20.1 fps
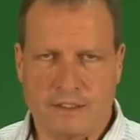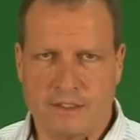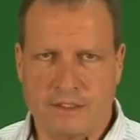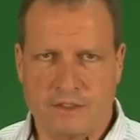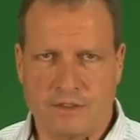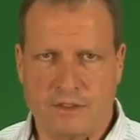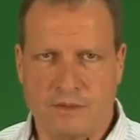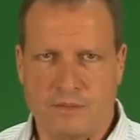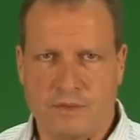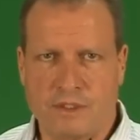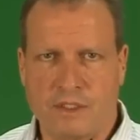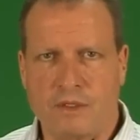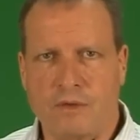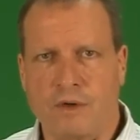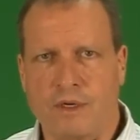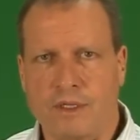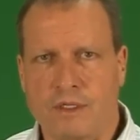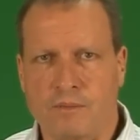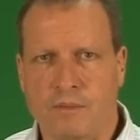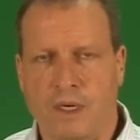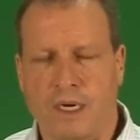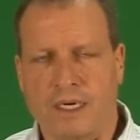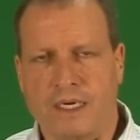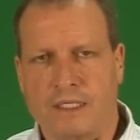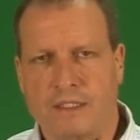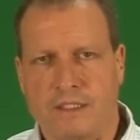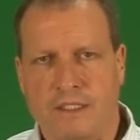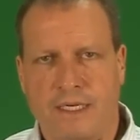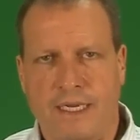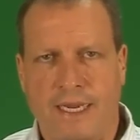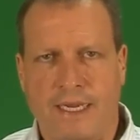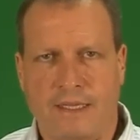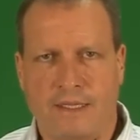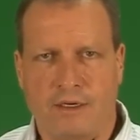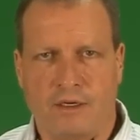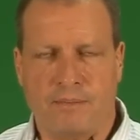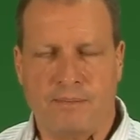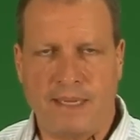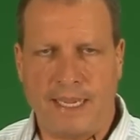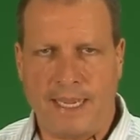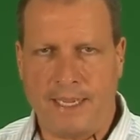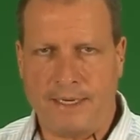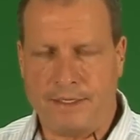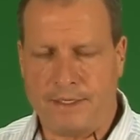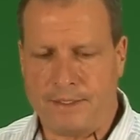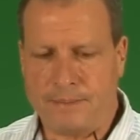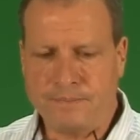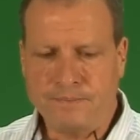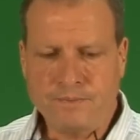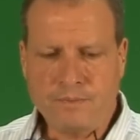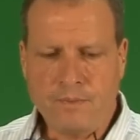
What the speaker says: systems that are on the market today that are patented.